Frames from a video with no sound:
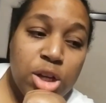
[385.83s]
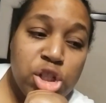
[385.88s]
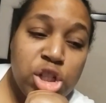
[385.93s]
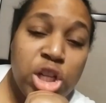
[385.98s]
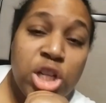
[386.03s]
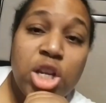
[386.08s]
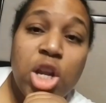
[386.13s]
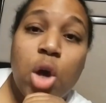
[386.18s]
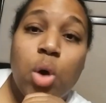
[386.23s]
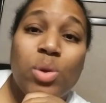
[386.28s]

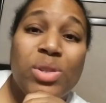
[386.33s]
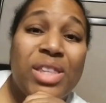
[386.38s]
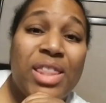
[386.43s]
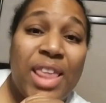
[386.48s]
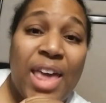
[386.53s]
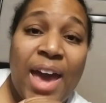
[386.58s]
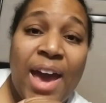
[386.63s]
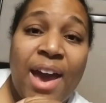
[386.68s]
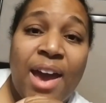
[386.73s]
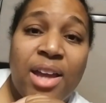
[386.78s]
She knows
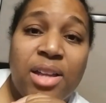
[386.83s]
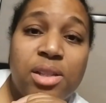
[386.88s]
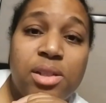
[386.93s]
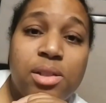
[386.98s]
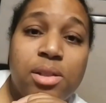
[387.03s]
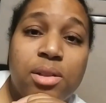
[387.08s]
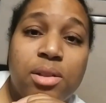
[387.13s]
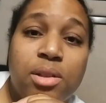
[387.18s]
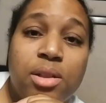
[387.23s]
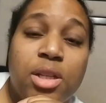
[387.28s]

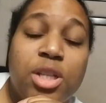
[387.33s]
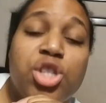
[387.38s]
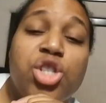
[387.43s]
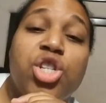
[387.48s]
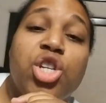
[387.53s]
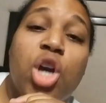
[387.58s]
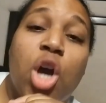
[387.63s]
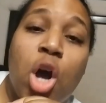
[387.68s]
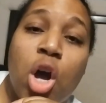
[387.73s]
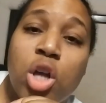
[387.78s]
that.
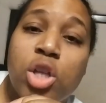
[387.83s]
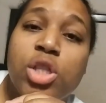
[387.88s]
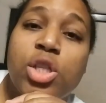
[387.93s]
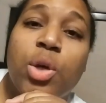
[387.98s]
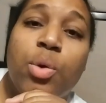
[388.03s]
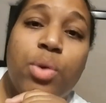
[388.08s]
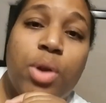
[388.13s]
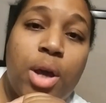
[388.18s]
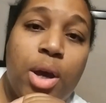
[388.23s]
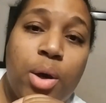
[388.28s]
She
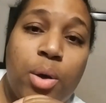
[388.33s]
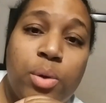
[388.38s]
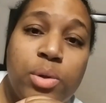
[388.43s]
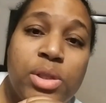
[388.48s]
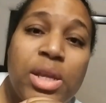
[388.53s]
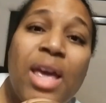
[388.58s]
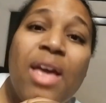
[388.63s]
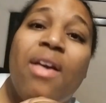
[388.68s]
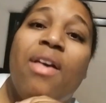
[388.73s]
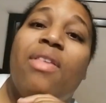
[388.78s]
also
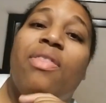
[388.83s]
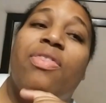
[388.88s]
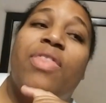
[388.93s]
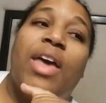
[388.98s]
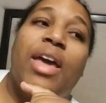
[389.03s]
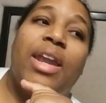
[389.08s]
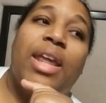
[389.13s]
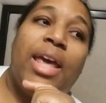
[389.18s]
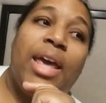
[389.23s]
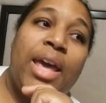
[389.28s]
knows
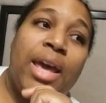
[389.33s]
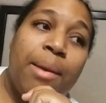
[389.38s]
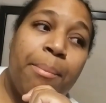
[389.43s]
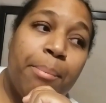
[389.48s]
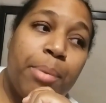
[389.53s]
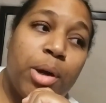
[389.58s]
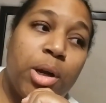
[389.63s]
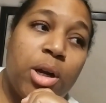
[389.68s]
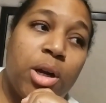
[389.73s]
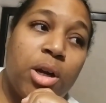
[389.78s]
that
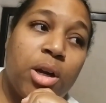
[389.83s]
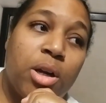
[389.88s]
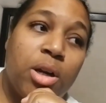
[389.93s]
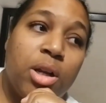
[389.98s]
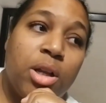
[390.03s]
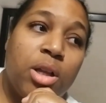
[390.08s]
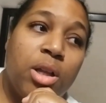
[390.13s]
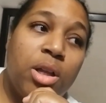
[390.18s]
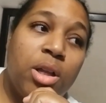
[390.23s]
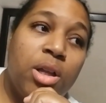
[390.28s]
Amber
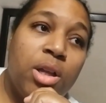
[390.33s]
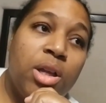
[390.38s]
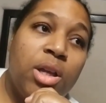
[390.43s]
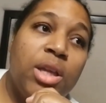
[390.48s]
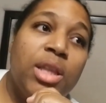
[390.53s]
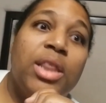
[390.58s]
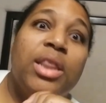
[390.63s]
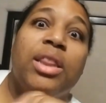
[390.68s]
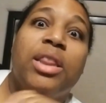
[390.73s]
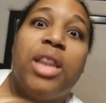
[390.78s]

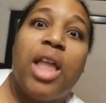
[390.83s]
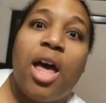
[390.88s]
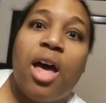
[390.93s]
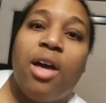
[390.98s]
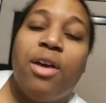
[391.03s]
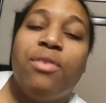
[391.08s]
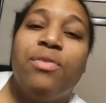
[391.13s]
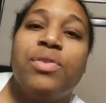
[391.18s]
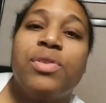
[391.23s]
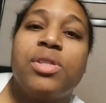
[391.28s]

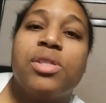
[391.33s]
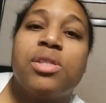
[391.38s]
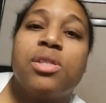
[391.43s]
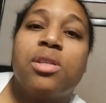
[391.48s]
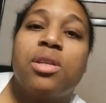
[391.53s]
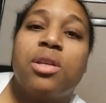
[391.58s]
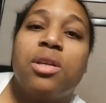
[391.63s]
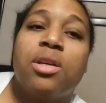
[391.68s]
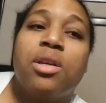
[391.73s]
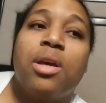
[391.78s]

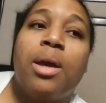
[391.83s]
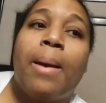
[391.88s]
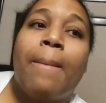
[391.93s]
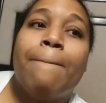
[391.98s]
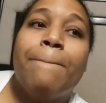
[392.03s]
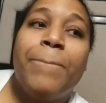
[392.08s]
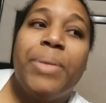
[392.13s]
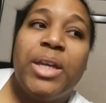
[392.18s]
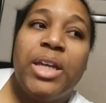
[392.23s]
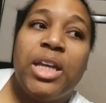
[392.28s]
loves
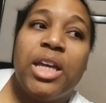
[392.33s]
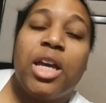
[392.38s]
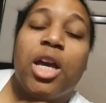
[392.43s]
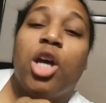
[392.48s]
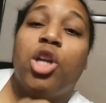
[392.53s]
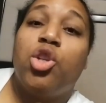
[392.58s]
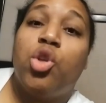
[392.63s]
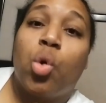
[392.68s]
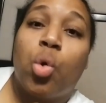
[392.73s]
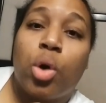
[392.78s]
being
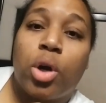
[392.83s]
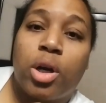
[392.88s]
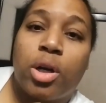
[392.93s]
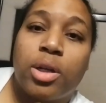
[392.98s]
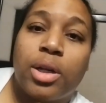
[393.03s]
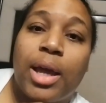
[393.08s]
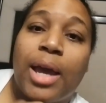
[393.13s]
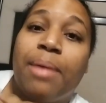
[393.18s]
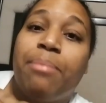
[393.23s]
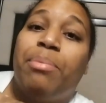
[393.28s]

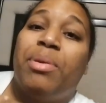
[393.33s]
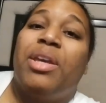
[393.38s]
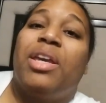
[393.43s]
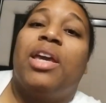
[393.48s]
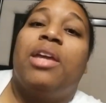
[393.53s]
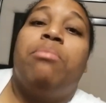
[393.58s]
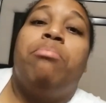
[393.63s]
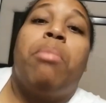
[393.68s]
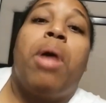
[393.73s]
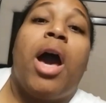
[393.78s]
adored and
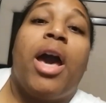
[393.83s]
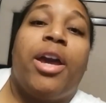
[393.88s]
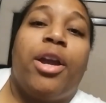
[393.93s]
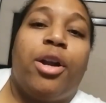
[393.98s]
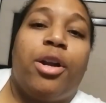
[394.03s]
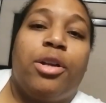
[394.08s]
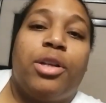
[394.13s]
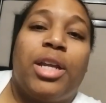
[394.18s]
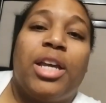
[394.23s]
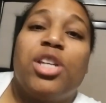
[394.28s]
being
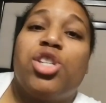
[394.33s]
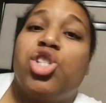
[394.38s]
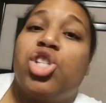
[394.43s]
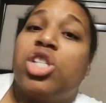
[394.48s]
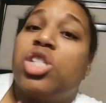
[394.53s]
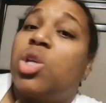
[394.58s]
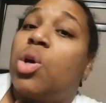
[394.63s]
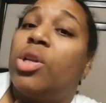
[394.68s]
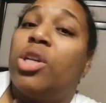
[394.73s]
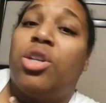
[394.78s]
admired. And
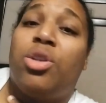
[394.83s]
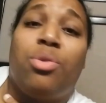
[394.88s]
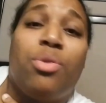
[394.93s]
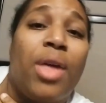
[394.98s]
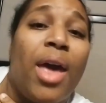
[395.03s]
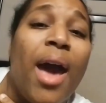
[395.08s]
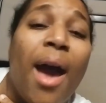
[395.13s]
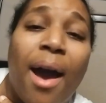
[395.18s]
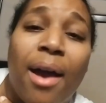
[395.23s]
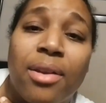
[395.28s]
she's going to do
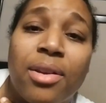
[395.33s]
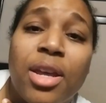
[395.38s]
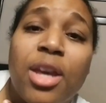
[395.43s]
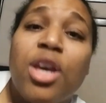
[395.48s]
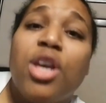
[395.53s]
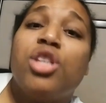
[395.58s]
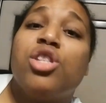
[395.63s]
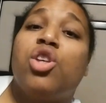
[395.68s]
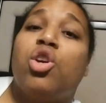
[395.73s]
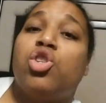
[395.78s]
that.
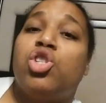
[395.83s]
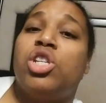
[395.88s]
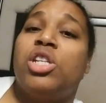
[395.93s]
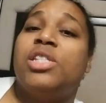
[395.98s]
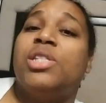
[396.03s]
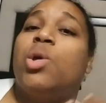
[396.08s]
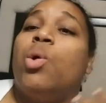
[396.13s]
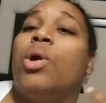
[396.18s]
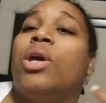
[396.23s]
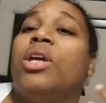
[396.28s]
So
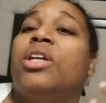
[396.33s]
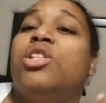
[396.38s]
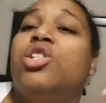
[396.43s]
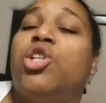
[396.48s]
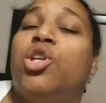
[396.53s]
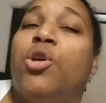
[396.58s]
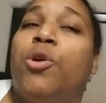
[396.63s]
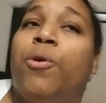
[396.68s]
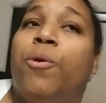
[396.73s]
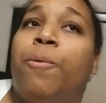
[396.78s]
she's going
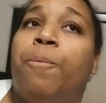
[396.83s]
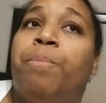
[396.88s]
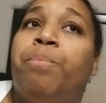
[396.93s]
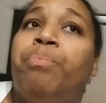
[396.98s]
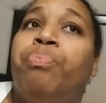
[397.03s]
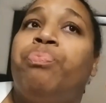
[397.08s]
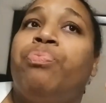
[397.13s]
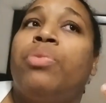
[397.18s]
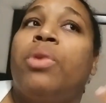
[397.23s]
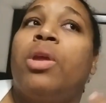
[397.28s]
to